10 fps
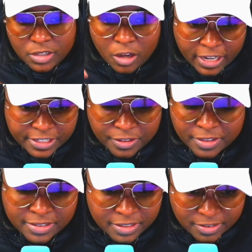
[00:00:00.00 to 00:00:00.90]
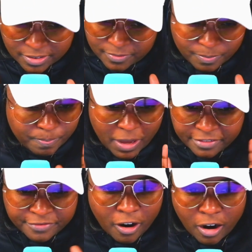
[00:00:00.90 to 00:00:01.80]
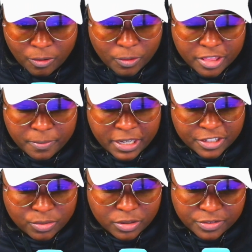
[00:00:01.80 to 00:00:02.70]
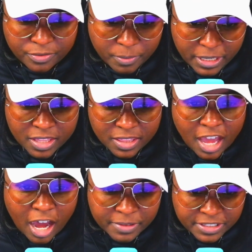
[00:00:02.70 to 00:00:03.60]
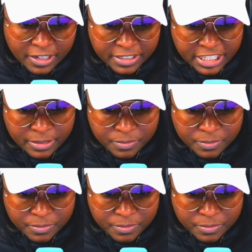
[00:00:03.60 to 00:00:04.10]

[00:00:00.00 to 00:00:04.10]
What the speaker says: Okay, so this is by far one of the biggest ones for me. Commentary teams.